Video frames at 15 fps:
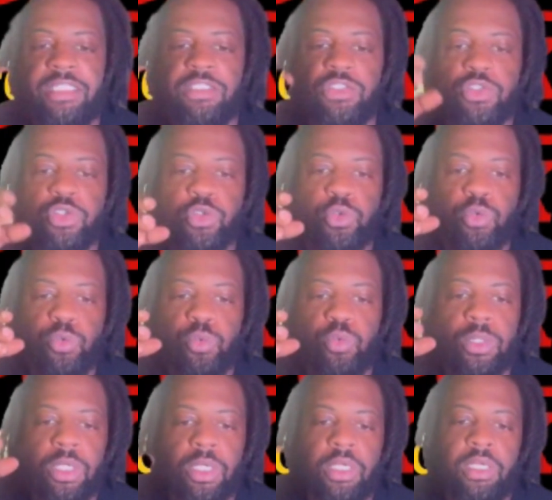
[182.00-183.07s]
to
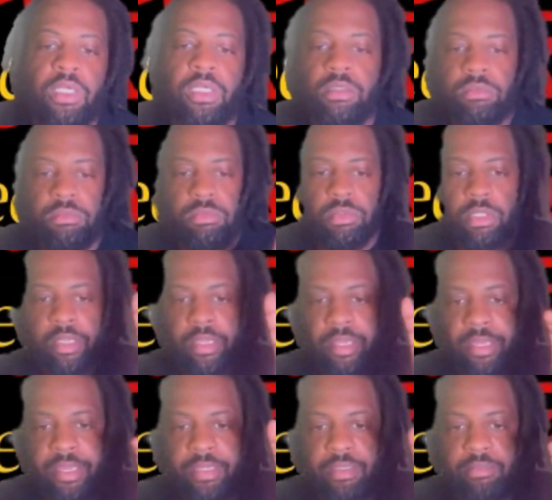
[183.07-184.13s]

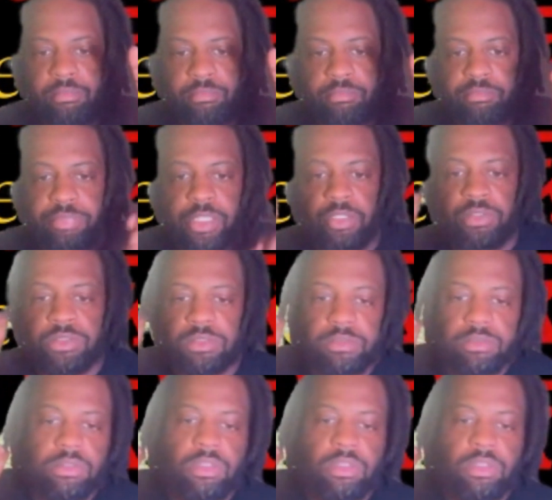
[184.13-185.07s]
a person,